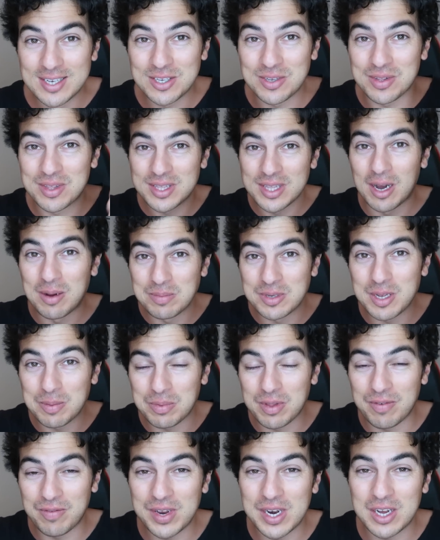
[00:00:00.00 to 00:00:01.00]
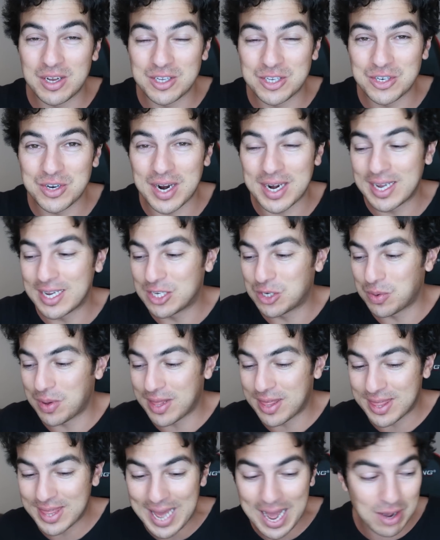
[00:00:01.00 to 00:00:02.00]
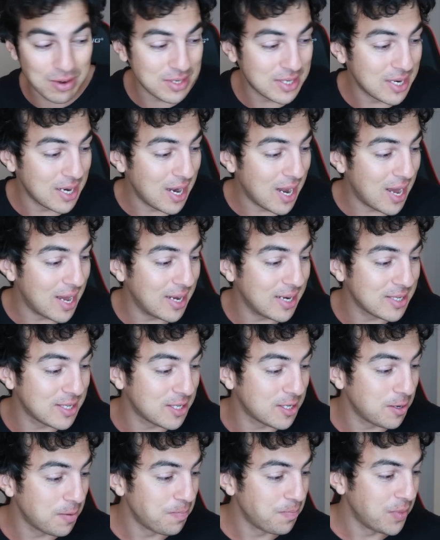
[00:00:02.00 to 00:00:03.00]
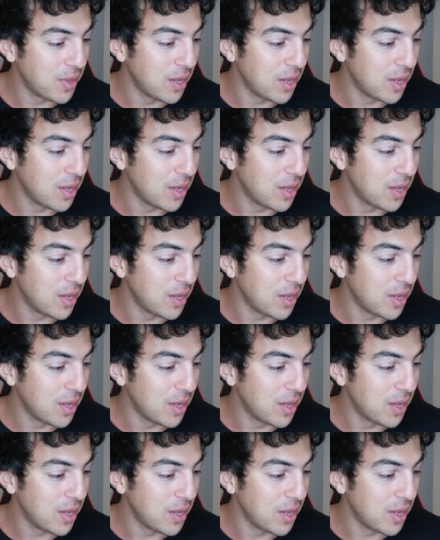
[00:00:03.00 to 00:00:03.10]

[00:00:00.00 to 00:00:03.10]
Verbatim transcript: So thumbs up the video. Let's try to get to a thousand likes.